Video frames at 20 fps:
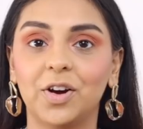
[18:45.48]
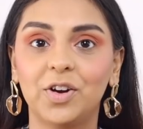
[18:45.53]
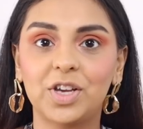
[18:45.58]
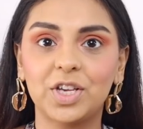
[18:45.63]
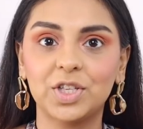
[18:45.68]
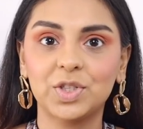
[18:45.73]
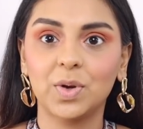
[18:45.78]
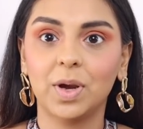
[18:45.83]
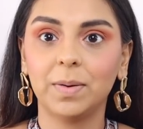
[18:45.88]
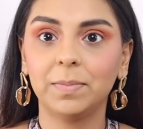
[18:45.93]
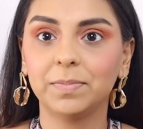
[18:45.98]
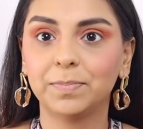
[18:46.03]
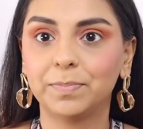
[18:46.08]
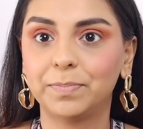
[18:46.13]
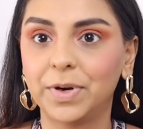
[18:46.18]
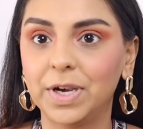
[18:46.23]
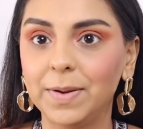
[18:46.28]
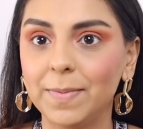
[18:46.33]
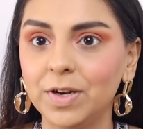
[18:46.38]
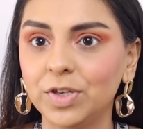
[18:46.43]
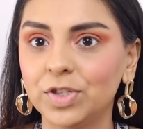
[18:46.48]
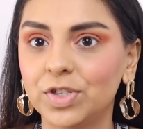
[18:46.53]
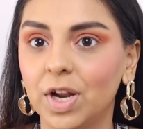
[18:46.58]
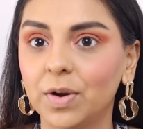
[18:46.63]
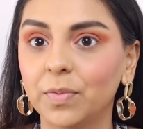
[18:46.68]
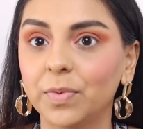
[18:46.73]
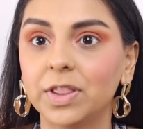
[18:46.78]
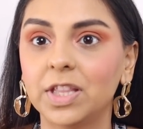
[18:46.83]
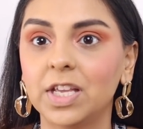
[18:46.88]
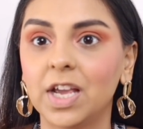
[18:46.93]
Okay, so I'm pretty much
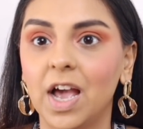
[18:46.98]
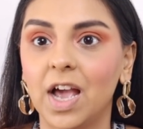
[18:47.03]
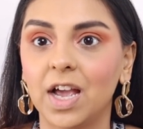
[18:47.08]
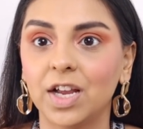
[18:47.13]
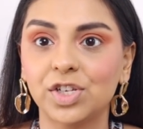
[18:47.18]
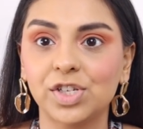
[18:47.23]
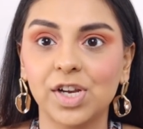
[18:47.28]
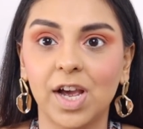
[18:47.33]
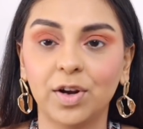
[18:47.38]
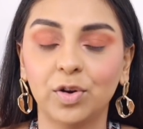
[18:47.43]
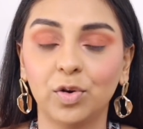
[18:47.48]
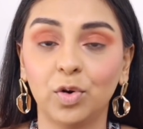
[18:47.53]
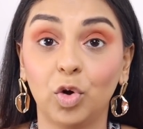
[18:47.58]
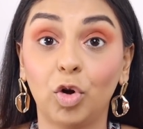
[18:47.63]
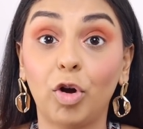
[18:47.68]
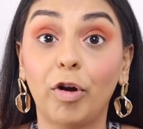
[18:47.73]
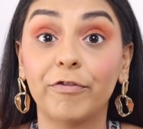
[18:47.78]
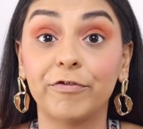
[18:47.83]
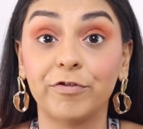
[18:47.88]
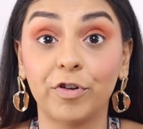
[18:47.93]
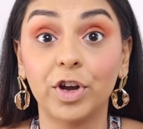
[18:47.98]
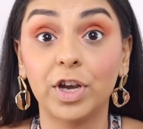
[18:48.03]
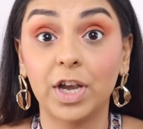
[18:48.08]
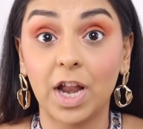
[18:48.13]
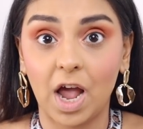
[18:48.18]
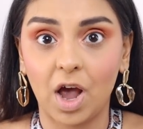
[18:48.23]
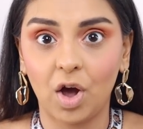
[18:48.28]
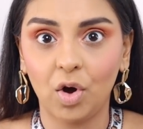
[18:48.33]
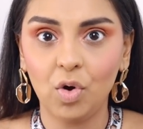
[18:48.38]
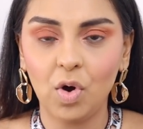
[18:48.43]
done with the eyeshadow look for
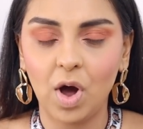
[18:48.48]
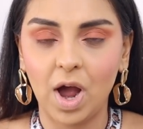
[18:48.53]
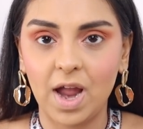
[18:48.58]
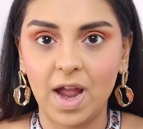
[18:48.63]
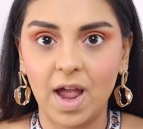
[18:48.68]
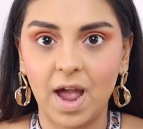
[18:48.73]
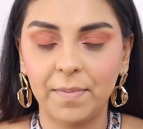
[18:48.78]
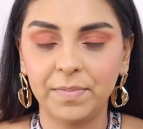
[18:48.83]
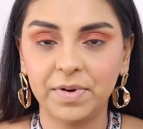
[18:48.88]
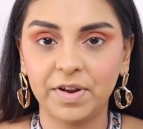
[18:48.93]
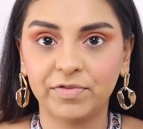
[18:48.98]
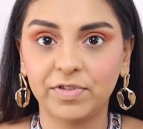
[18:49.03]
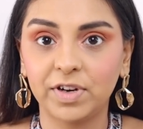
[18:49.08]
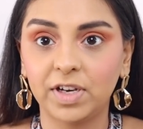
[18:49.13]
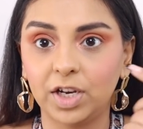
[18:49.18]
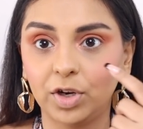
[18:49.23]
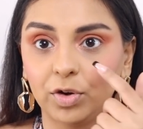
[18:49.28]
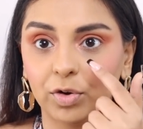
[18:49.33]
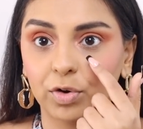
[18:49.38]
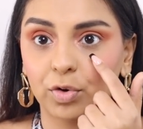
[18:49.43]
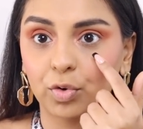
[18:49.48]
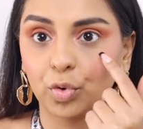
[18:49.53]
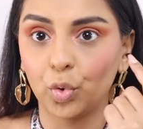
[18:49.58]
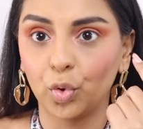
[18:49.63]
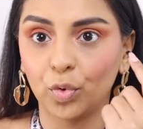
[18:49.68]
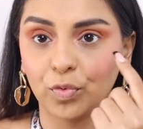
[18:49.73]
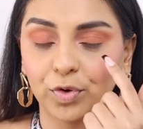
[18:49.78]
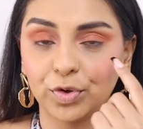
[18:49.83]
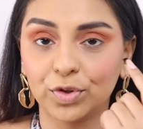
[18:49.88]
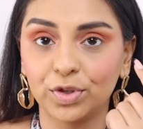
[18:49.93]
now. I am definitely going to
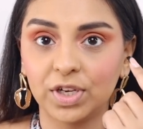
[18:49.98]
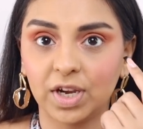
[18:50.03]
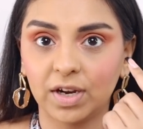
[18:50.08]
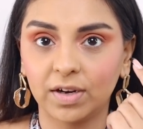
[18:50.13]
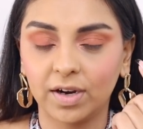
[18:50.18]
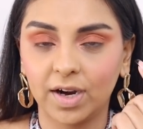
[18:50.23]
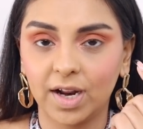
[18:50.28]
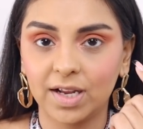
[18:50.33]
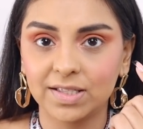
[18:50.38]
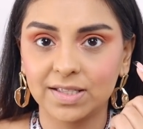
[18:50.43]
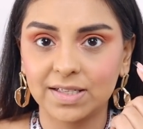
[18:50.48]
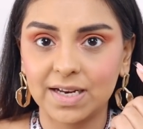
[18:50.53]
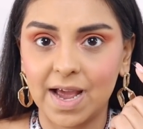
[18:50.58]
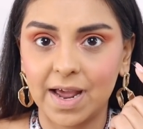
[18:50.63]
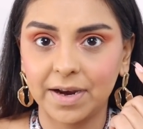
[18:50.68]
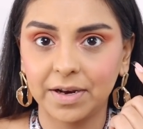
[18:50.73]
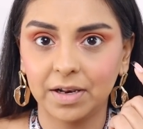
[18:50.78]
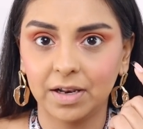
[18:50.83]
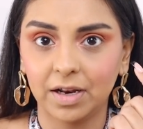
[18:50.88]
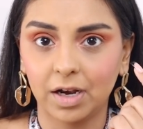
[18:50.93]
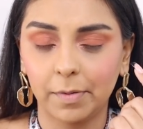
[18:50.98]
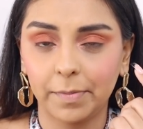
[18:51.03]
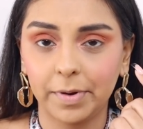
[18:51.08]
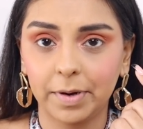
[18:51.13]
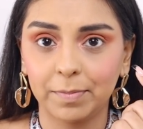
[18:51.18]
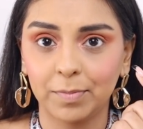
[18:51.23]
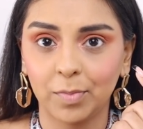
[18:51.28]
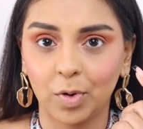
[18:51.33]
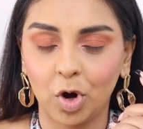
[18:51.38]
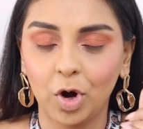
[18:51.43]
go over to the under eyes and add a little
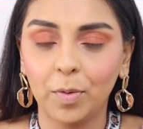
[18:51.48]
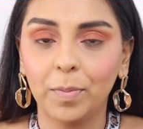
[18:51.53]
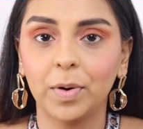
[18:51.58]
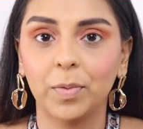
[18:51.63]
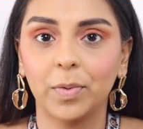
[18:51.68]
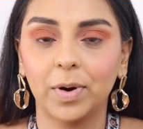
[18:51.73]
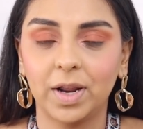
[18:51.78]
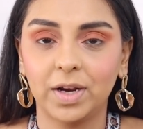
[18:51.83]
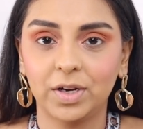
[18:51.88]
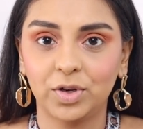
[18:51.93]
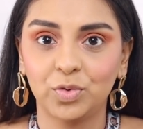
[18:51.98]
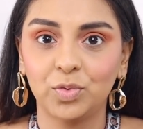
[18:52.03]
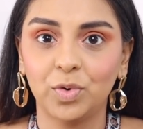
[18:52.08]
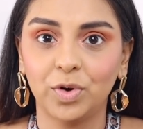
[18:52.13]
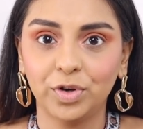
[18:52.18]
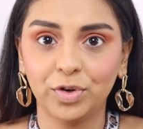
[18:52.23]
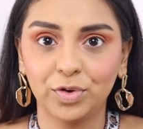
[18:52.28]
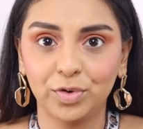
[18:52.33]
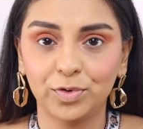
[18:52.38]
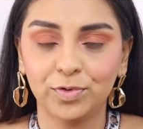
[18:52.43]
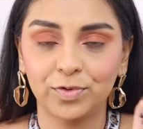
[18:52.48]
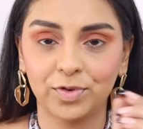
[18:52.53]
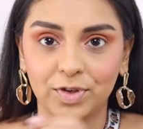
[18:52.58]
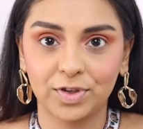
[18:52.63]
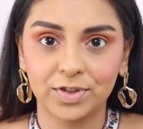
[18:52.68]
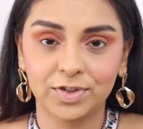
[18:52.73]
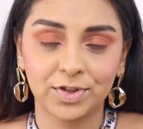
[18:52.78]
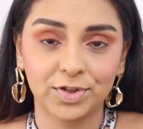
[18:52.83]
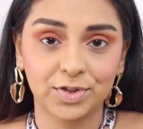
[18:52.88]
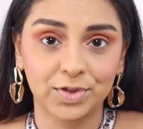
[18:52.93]
bit more. But what I do want to do
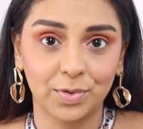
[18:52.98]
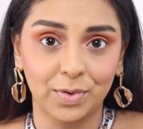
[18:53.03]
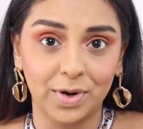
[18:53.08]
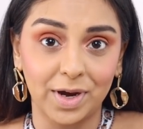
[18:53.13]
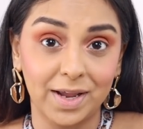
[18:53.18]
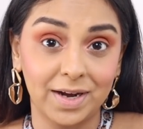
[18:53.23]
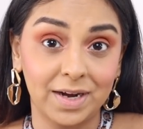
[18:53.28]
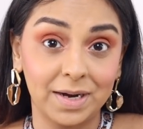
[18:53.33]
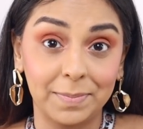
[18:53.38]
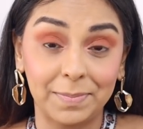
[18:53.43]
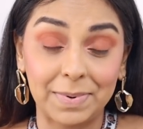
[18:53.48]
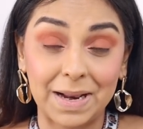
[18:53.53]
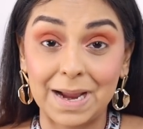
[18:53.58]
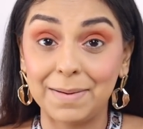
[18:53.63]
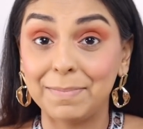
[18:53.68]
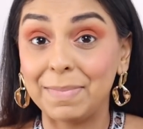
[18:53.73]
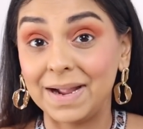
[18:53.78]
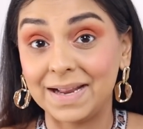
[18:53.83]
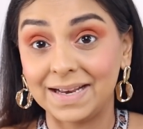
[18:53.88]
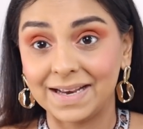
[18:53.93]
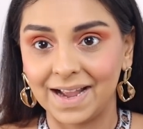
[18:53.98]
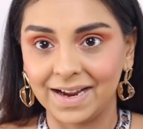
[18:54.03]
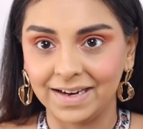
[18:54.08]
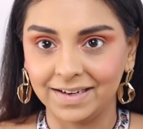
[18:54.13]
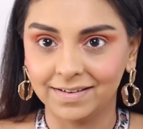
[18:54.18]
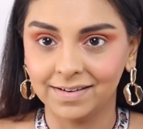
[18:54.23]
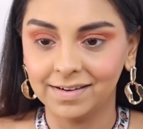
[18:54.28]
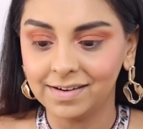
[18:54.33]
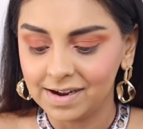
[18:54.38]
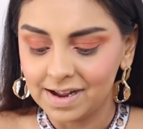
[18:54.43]
first is go ahead and apply my
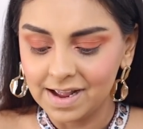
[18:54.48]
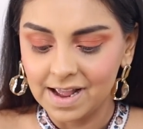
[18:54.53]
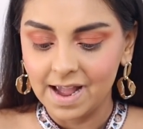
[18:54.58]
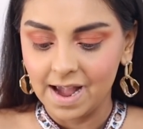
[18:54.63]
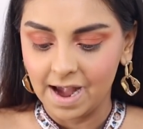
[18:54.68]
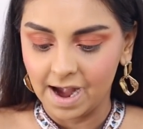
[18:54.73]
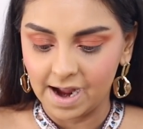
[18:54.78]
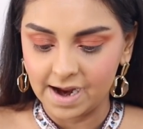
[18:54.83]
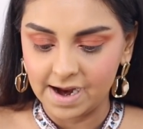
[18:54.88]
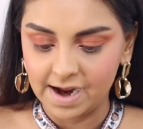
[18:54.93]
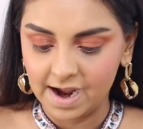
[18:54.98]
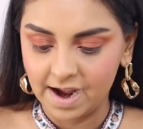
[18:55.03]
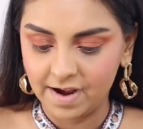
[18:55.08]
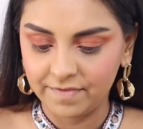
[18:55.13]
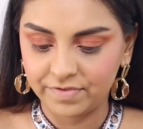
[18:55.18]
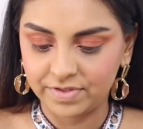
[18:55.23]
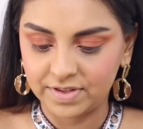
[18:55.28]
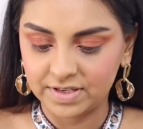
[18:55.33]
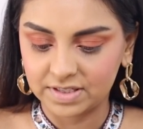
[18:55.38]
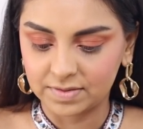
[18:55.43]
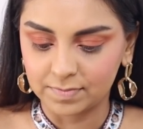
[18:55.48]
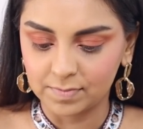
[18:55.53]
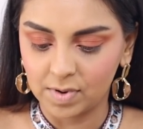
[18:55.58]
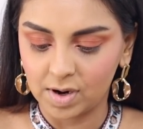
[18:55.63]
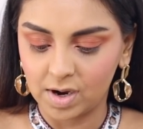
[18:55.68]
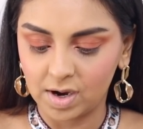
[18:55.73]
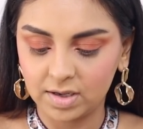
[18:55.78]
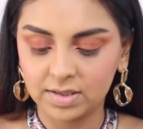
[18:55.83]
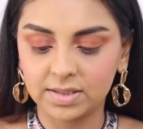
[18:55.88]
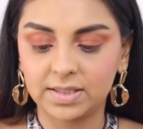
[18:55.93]
liner. I have this
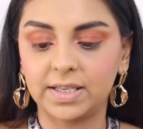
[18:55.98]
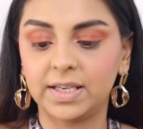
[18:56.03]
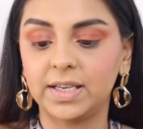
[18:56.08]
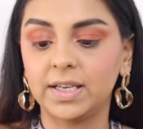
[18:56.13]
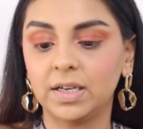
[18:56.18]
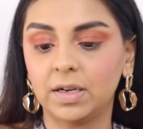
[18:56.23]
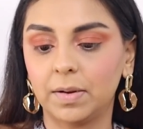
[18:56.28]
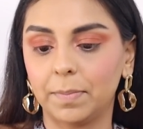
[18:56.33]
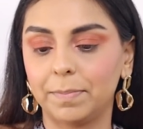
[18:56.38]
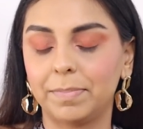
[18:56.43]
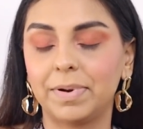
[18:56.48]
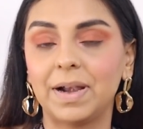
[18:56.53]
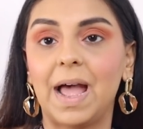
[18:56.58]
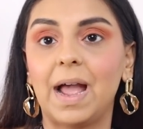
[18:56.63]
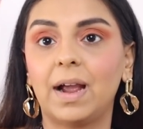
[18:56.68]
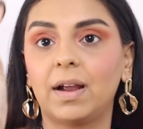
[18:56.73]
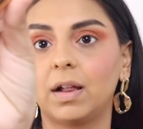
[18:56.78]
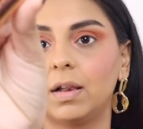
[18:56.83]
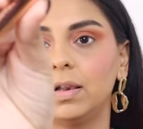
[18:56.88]
Mars Ink Black